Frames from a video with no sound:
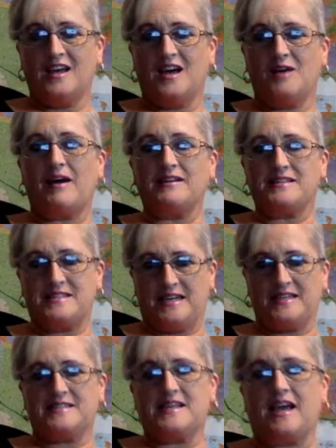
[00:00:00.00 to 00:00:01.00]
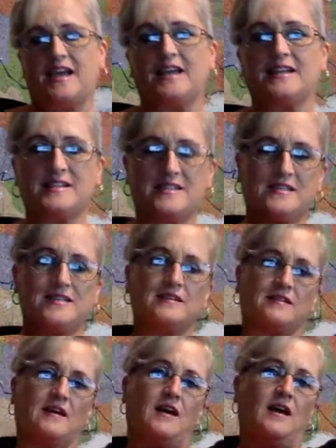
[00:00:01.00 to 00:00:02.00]
About 6 seconds.
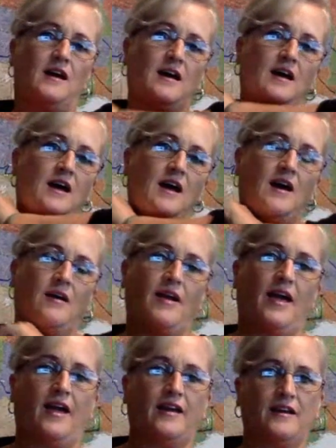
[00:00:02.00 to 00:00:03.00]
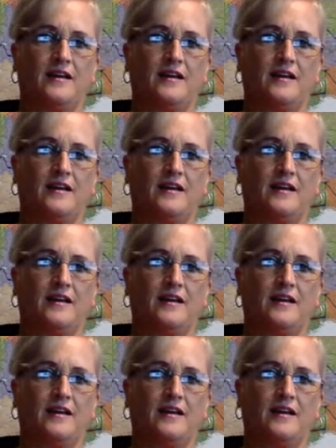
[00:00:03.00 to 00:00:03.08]
Okay.